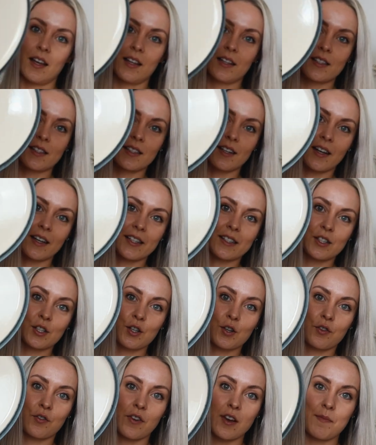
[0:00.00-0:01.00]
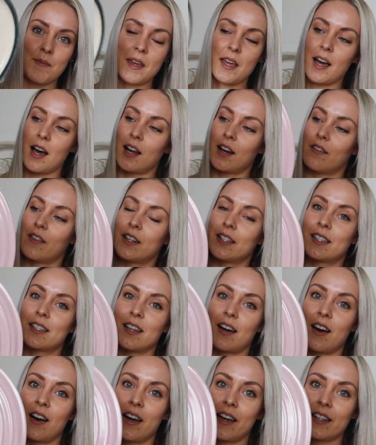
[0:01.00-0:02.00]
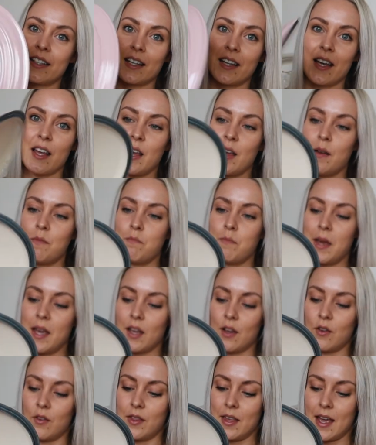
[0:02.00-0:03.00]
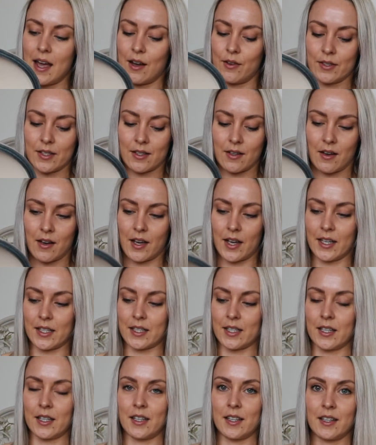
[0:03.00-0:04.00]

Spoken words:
It's a nice creamy colour inside, pink on the outside.